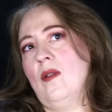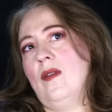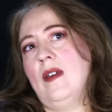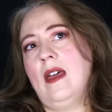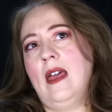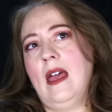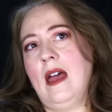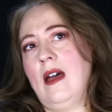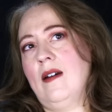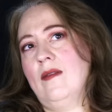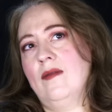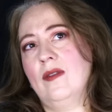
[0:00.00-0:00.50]
they
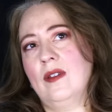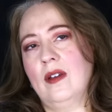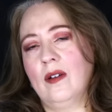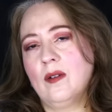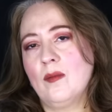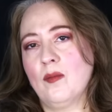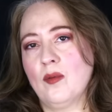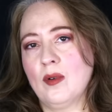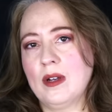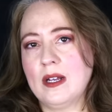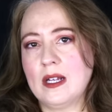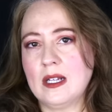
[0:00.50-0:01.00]
have their
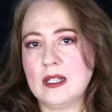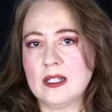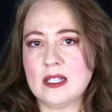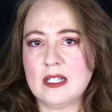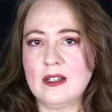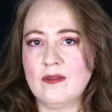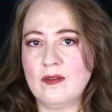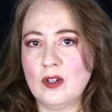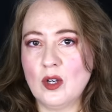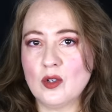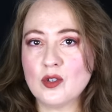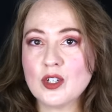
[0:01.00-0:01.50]

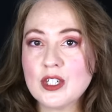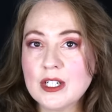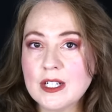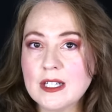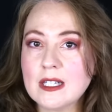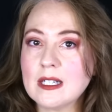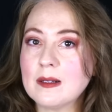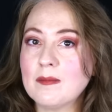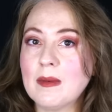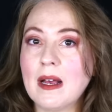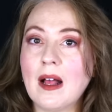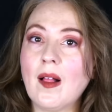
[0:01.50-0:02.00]
preconceived
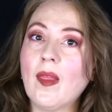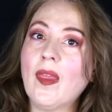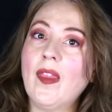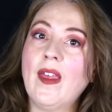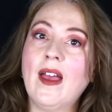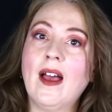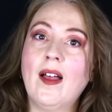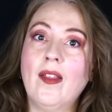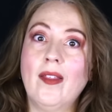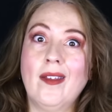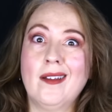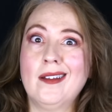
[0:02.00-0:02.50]
notions about
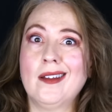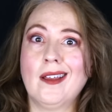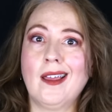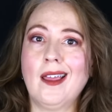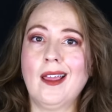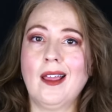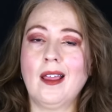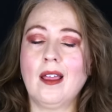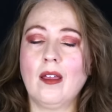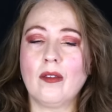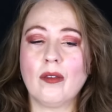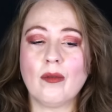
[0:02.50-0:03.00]
that and then you
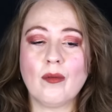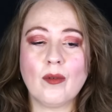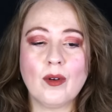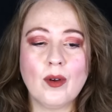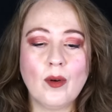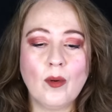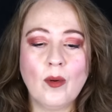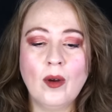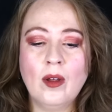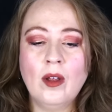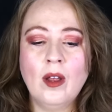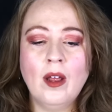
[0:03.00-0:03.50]
can't get
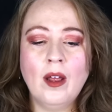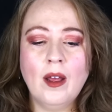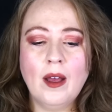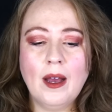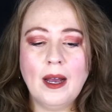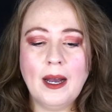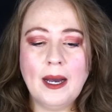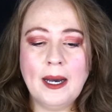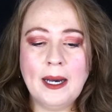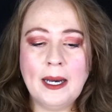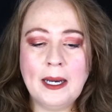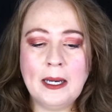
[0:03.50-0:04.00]
through.
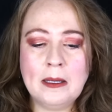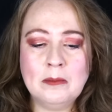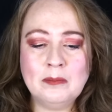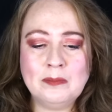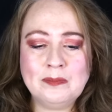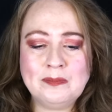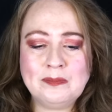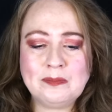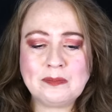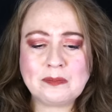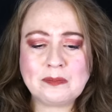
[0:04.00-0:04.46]
Um,